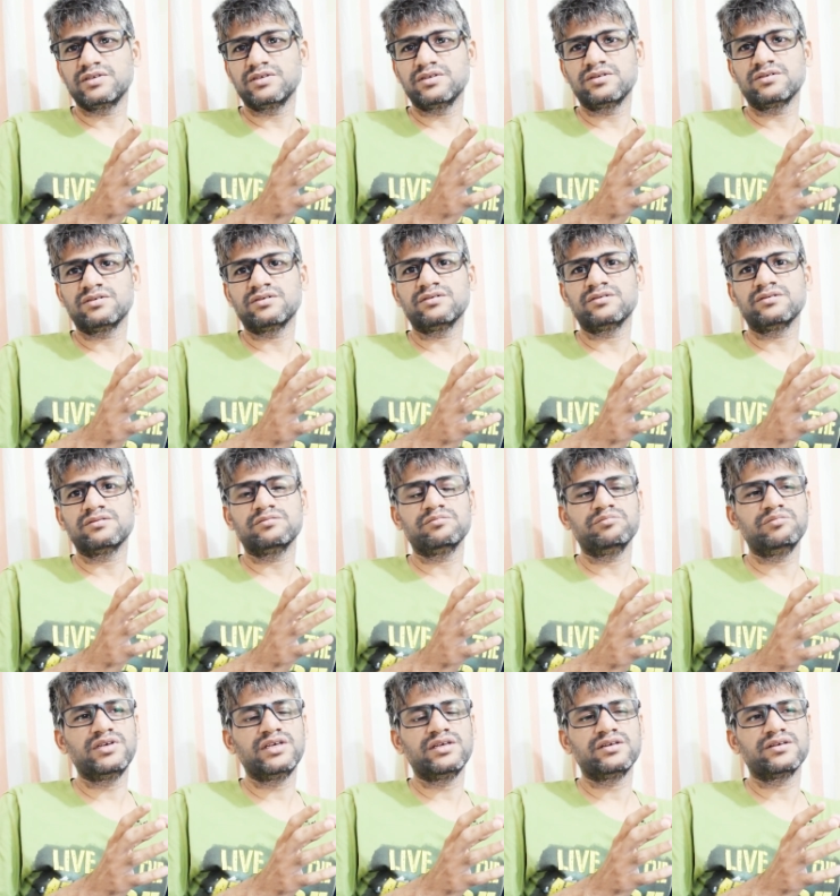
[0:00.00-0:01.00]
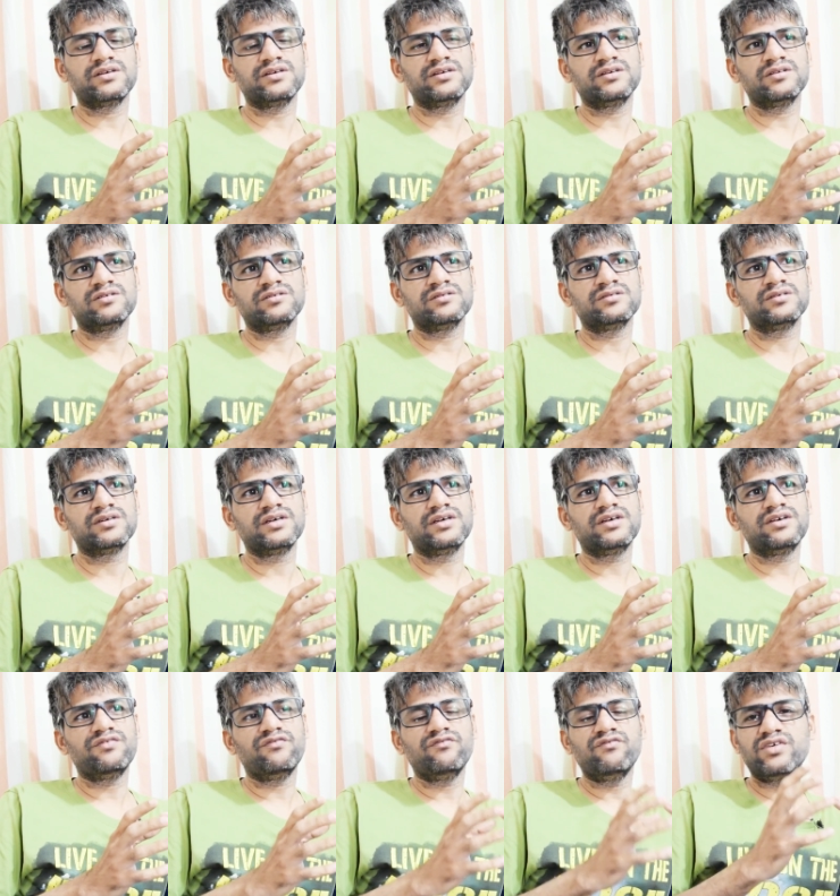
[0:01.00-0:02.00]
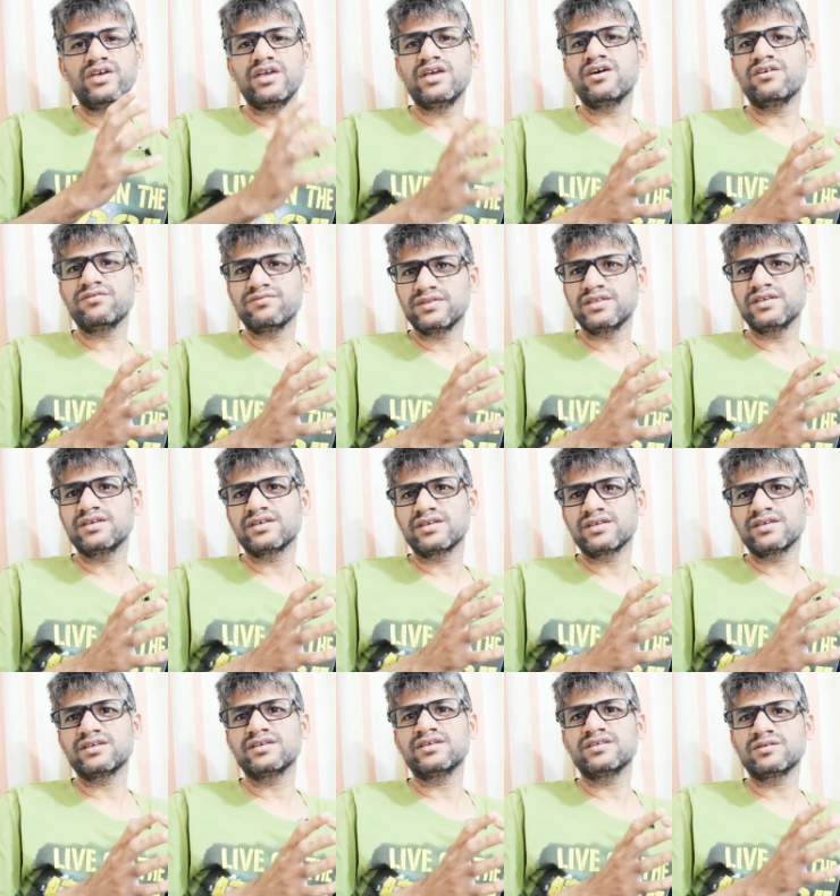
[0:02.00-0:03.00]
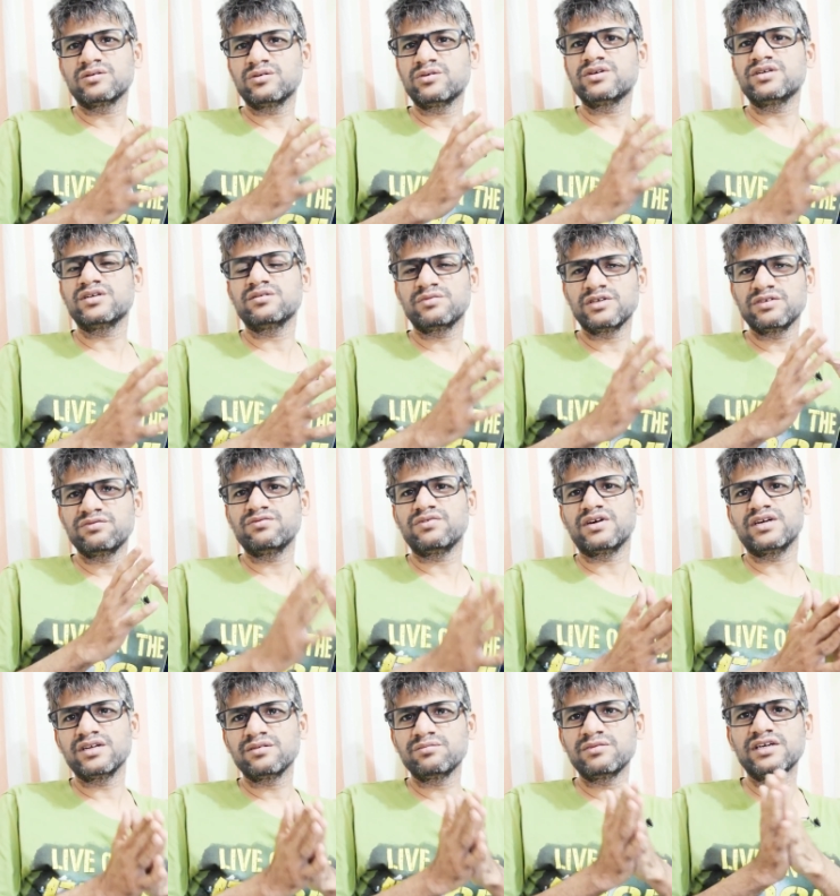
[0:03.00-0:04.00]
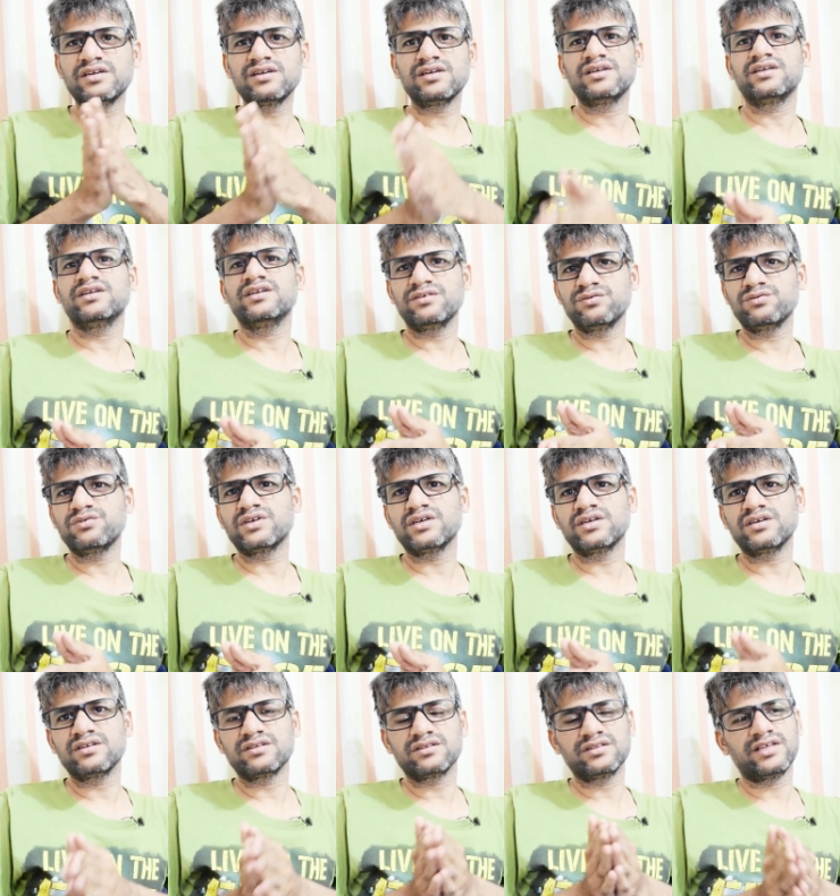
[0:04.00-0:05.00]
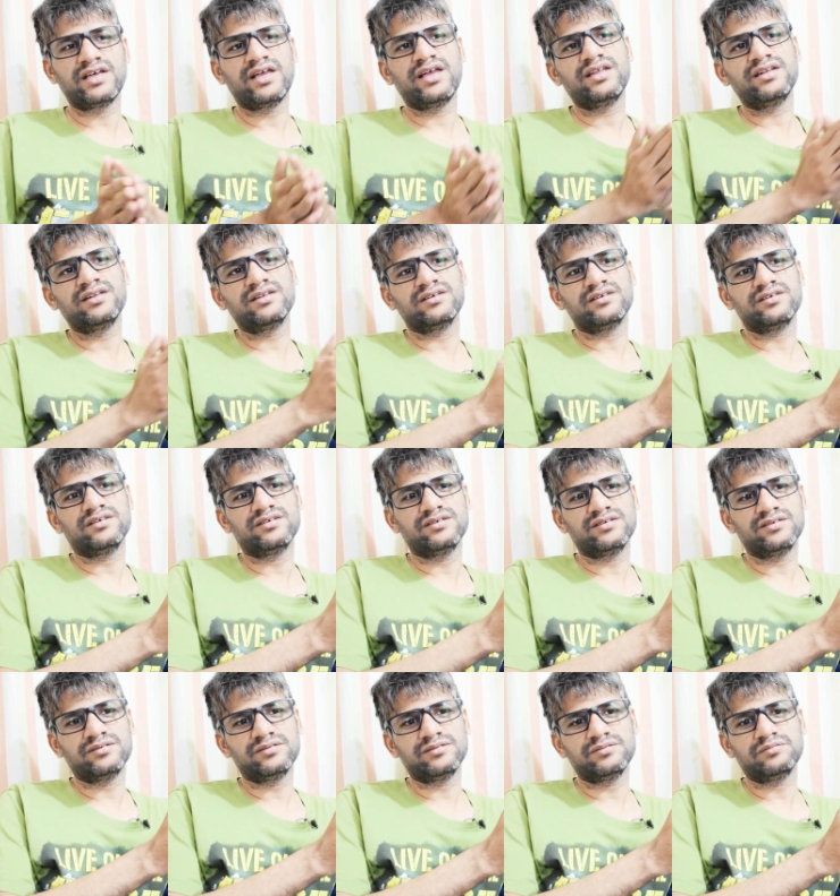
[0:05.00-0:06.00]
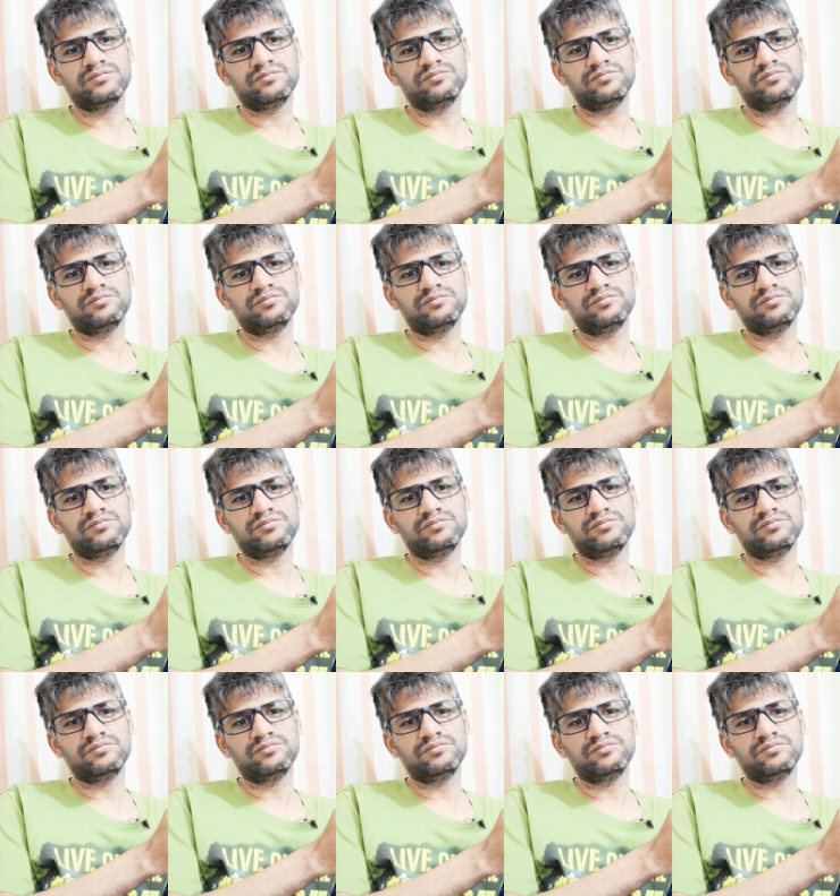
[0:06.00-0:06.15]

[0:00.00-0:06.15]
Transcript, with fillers: you know, be, you know, way of thinking is going to be fundamentally different than, uh,